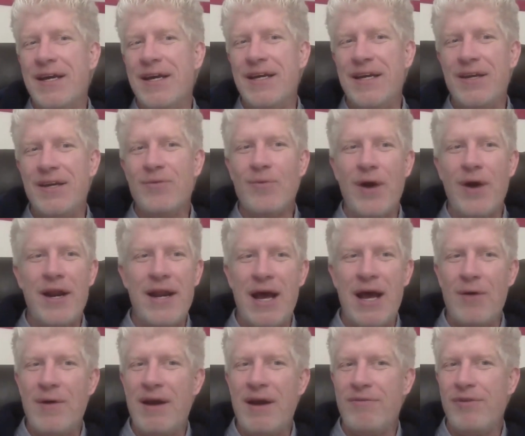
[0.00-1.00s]
And right
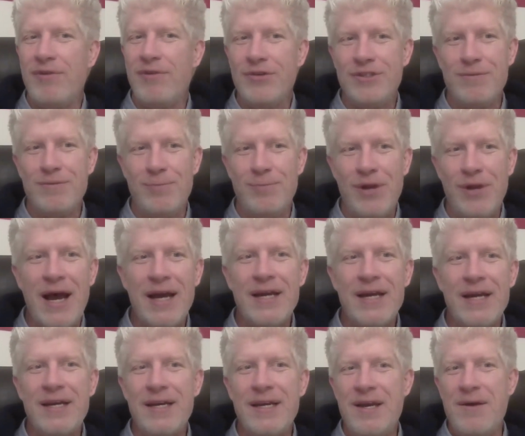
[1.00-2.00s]
now we have low
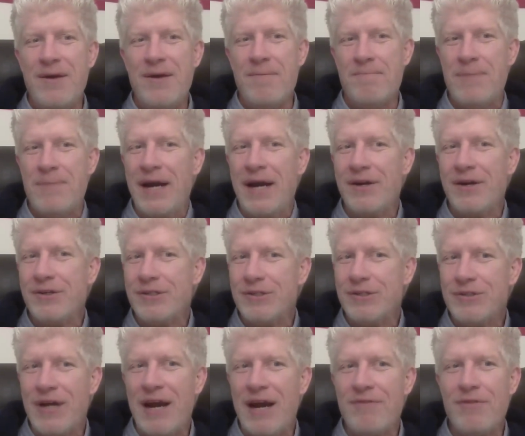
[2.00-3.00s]
supply. Buyers are
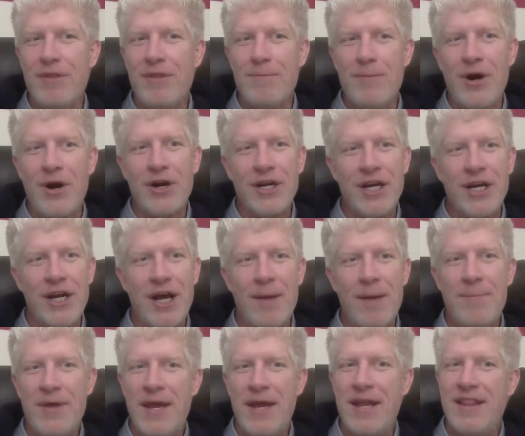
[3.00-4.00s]
driving the market
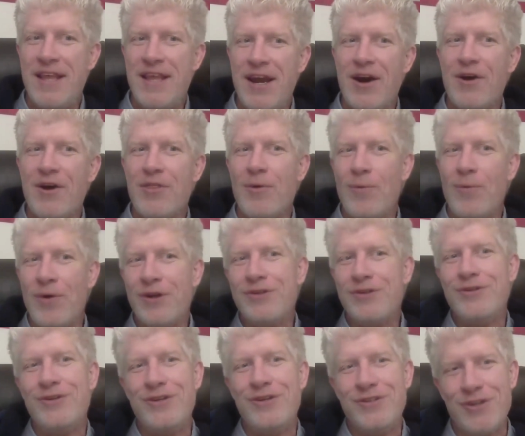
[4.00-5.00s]
up, and they are the ones
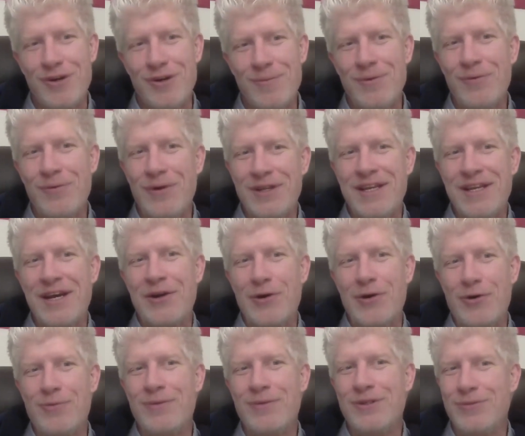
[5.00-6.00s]
who determine what that
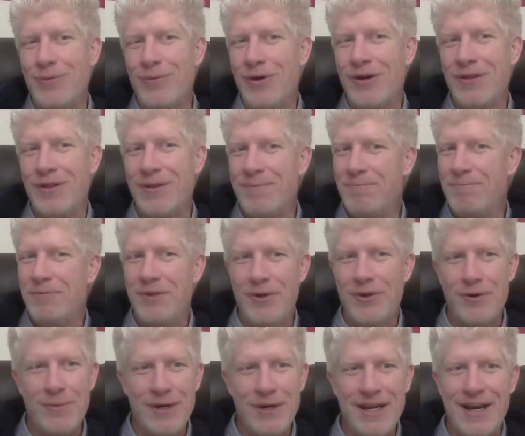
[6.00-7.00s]
home is worth.
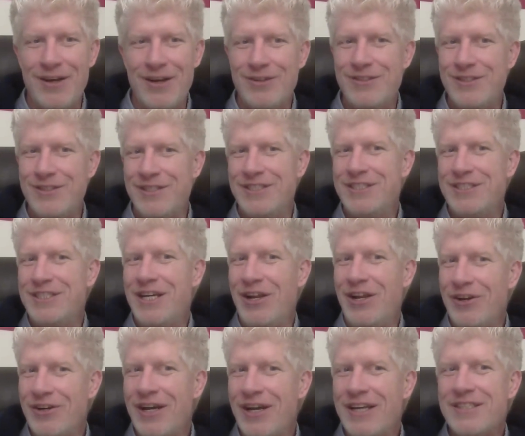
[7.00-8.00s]
Nobody else. The
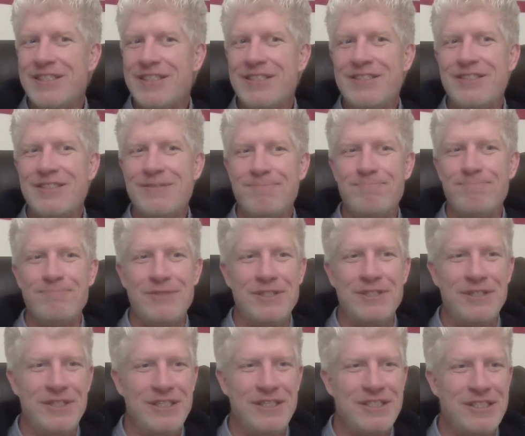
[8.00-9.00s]
seller doesn't. The
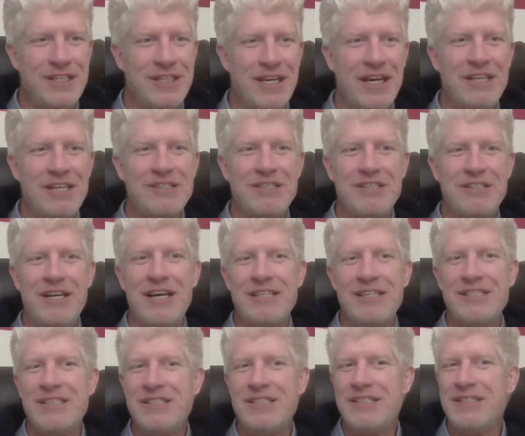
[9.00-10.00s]
listing agent
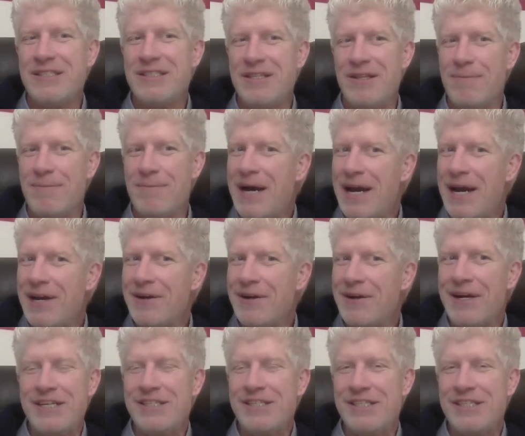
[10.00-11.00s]
doesn't. The buyer
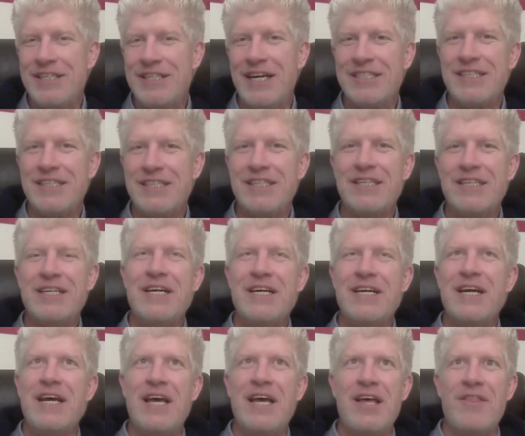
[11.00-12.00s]
agent doesn't.
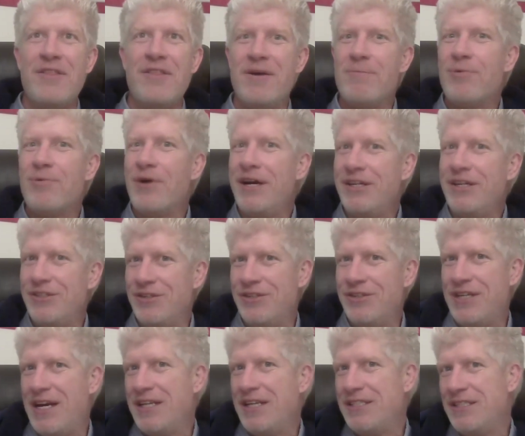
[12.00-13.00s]
The appraiser
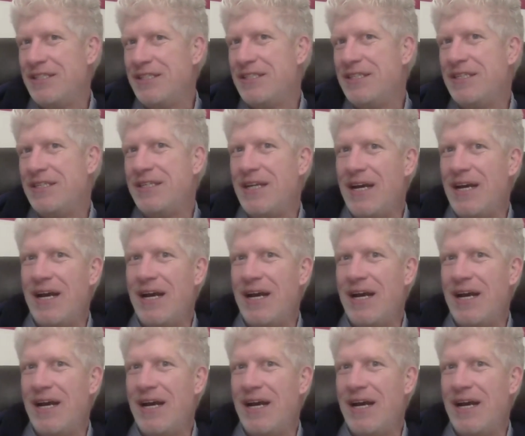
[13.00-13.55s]
doesn't.